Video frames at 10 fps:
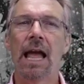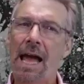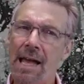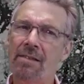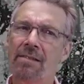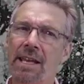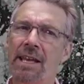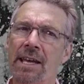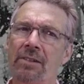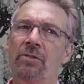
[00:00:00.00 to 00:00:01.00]
As they
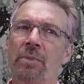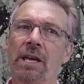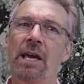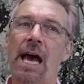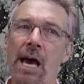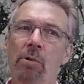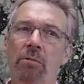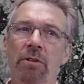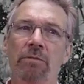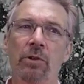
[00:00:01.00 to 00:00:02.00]
connect to me, I will
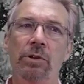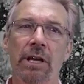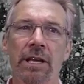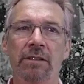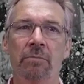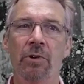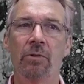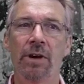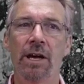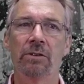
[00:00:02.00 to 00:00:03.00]
review their LinkedIn
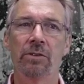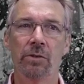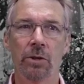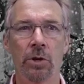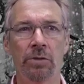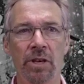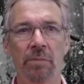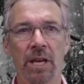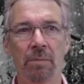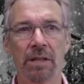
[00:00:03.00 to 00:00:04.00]
profile to learn
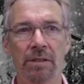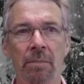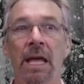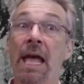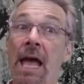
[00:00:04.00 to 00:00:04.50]
something about them